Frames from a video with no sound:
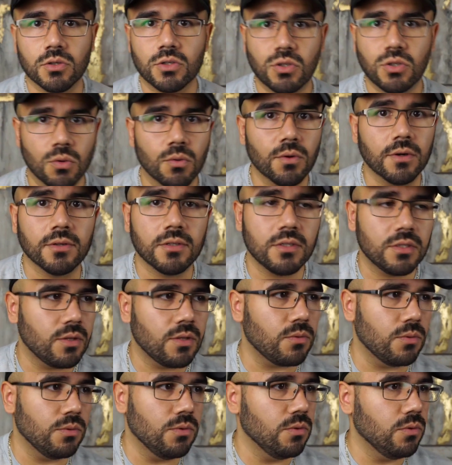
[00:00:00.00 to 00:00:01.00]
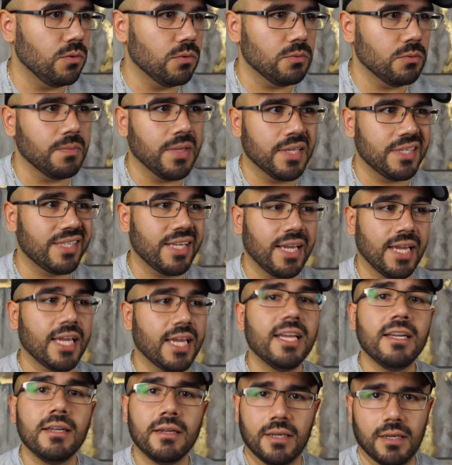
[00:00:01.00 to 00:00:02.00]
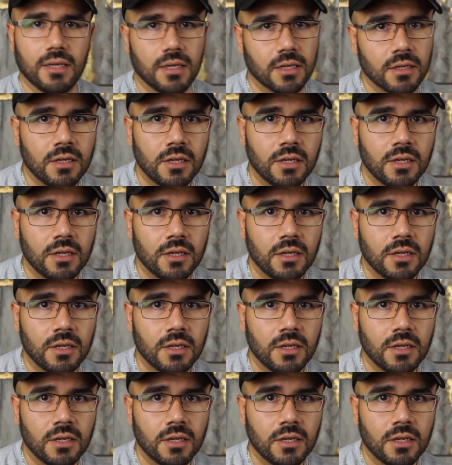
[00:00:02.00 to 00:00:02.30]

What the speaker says: or sourced through, let's say, India.